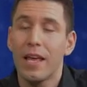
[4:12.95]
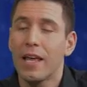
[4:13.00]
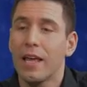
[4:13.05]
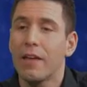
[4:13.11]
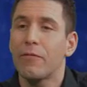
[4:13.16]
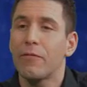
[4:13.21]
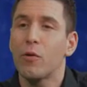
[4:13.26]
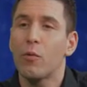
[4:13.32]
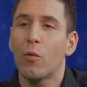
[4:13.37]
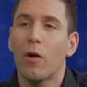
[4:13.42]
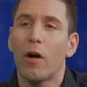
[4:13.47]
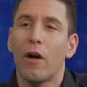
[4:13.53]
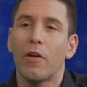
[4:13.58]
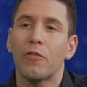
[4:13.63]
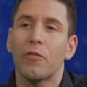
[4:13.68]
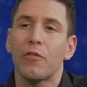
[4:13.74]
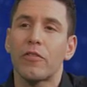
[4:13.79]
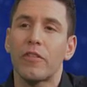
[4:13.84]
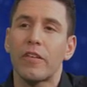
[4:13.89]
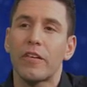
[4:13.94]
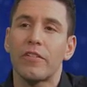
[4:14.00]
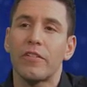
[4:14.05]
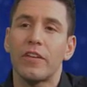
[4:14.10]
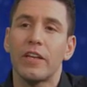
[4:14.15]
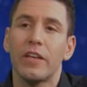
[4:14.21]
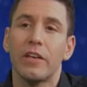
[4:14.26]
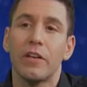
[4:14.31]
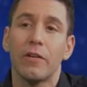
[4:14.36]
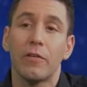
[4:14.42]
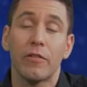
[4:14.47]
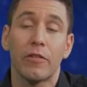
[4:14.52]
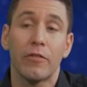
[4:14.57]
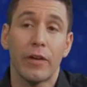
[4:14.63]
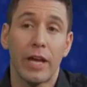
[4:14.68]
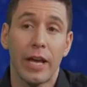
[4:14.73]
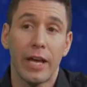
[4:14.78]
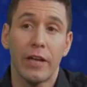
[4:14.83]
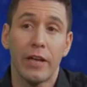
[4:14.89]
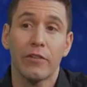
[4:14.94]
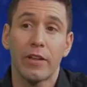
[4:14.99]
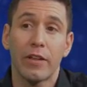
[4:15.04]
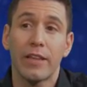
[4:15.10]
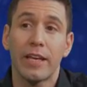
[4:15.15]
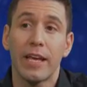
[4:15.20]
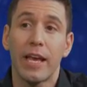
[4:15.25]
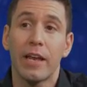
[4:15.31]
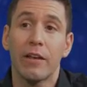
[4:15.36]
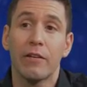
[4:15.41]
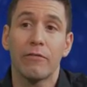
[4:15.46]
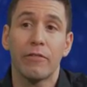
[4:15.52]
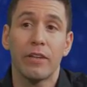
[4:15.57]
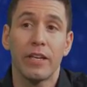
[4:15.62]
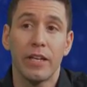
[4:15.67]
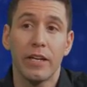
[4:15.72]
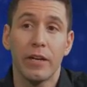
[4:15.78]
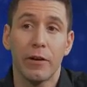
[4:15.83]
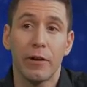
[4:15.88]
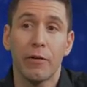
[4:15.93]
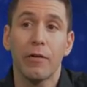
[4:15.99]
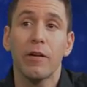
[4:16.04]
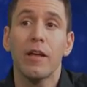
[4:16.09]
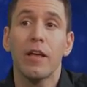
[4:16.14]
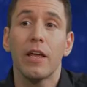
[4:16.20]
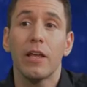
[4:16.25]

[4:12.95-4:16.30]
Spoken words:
If you were under 16 years of age at the end of the year,